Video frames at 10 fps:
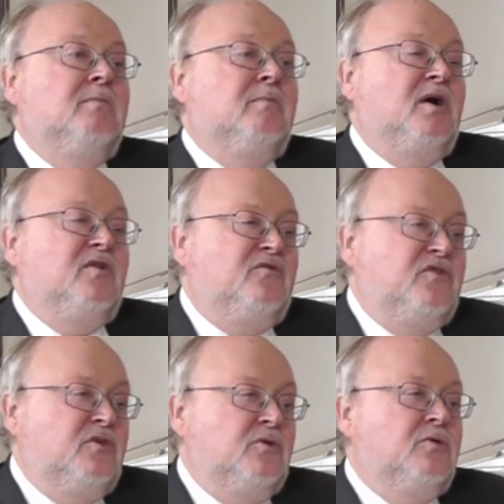my
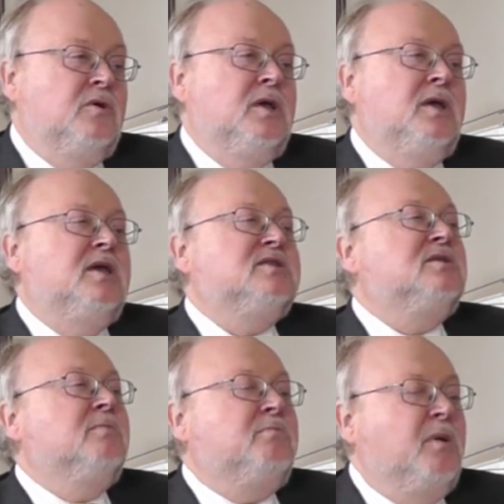view is
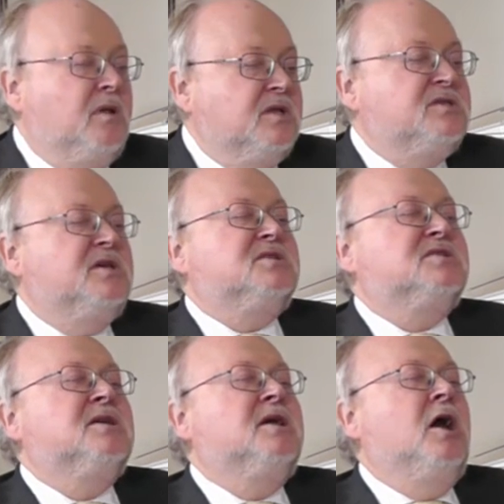that
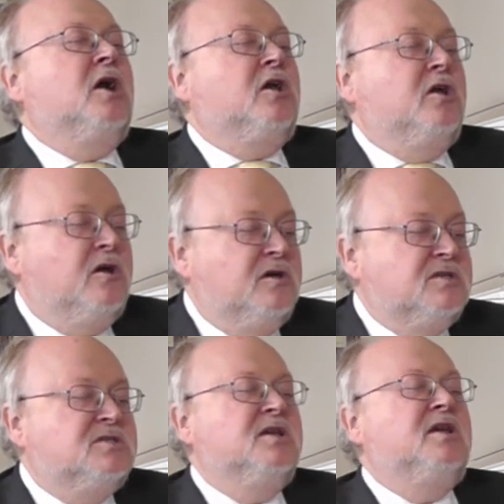politics
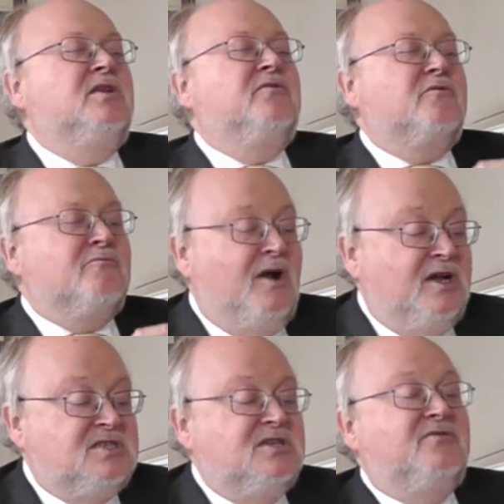occurs in a
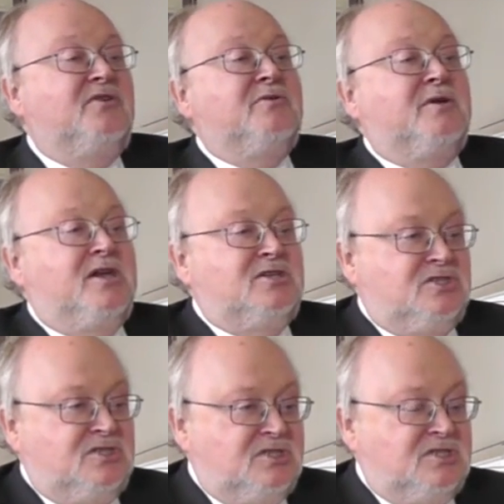variety of
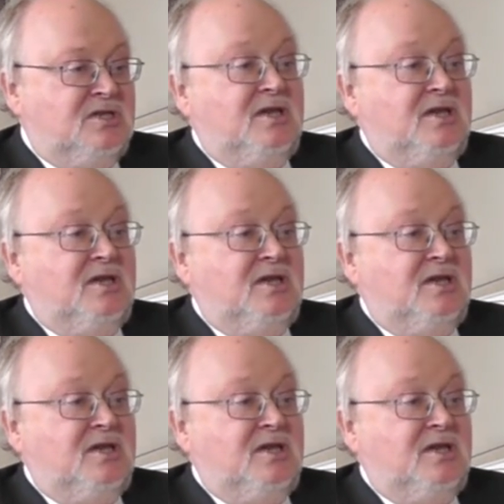locations,